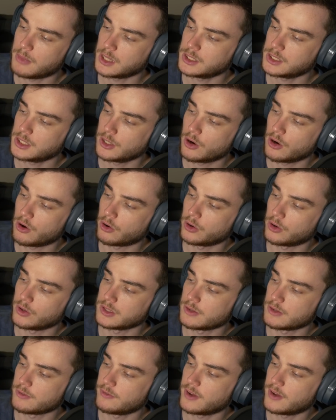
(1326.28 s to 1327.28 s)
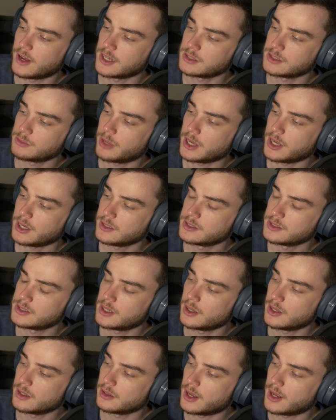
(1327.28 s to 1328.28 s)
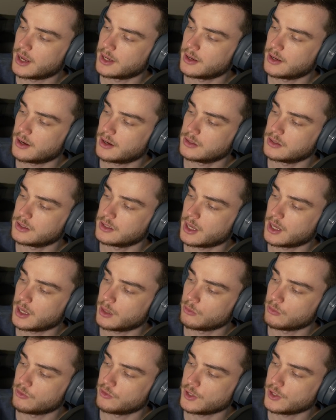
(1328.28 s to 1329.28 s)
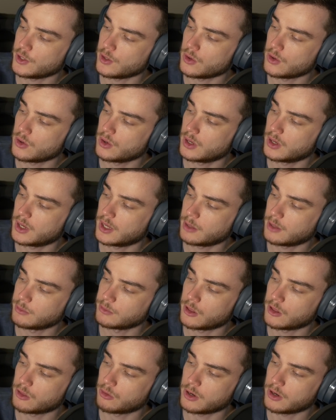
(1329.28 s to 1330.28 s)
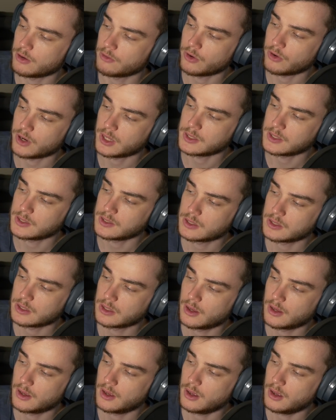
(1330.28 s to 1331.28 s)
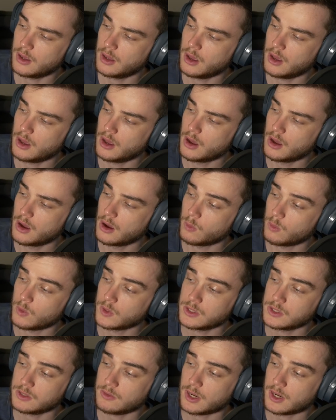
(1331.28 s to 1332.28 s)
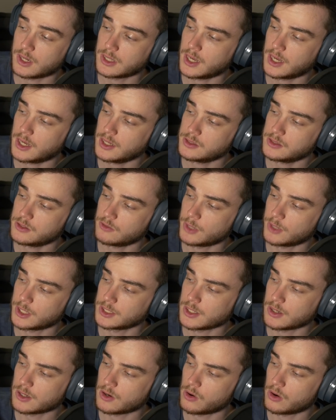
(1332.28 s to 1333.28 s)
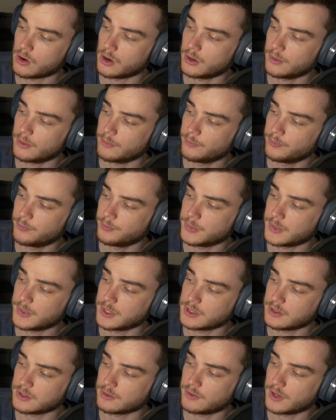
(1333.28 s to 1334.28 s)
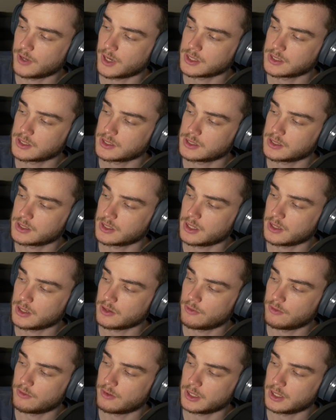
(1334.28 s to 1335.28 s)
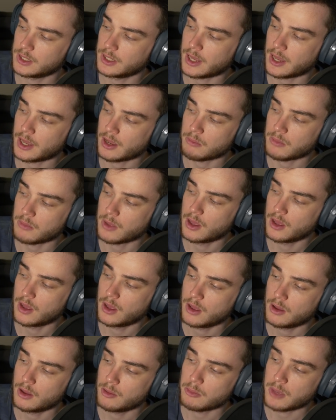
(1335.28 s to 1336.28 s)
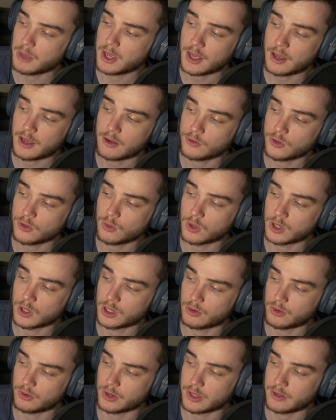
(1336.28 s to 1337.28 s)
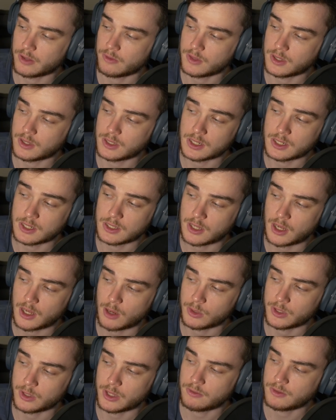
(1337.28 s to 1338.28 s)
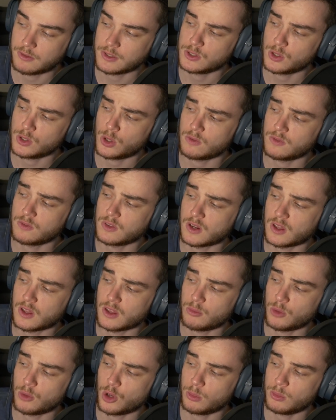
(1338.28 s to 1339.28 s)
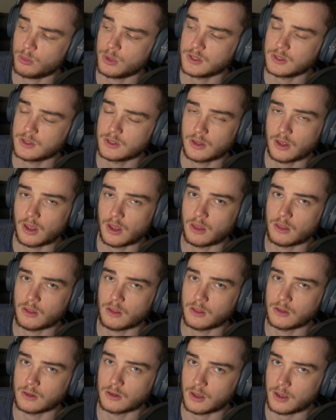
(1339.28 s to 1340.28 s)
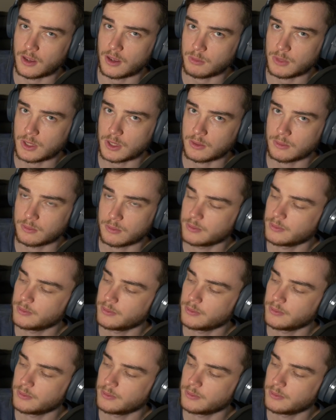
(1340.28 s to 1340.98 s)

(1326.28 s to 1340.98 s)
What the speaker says: Machikoro is a fast-paced, light-hearted game for you and up to 3 friends. Once you've had a taste of Machikoro, this infectiously fun game may have you wondering if the dinner table ever served another purpose other than gaming.